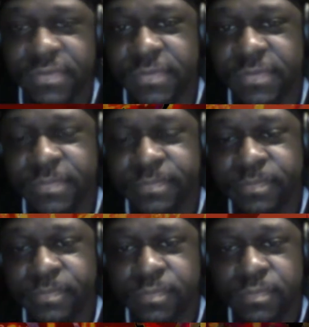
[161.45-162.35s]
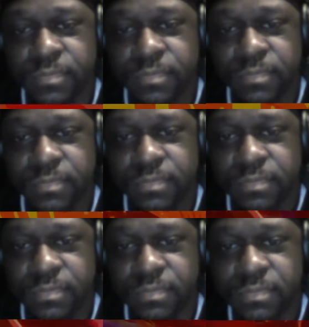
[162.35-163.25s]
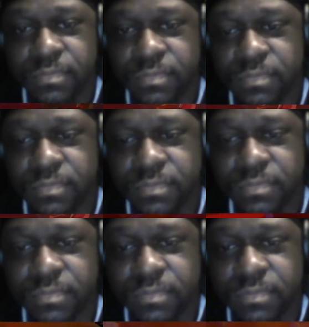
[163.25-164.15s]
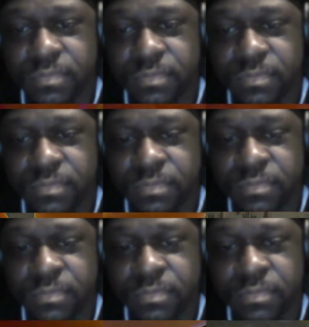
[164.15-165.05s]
No one is speaking in this clip.